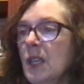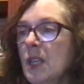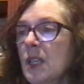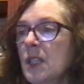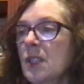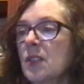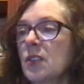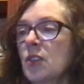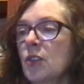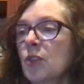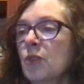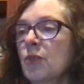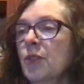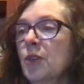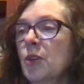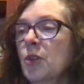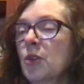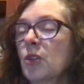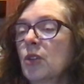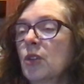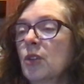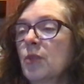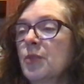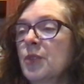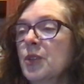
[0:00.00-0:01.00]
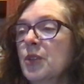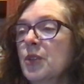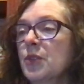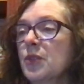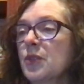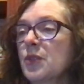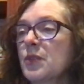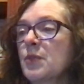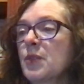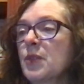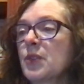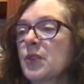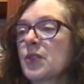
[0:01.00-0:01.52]
So, vocal
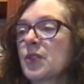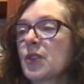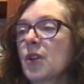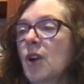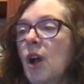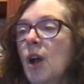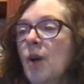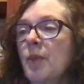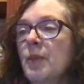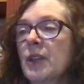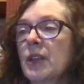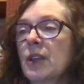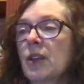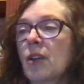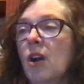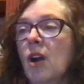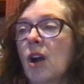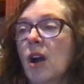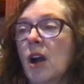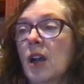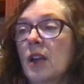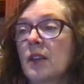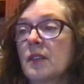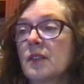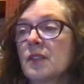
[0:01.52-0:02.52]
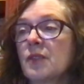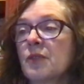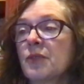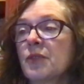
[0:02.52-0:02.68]
abuse, most common cause.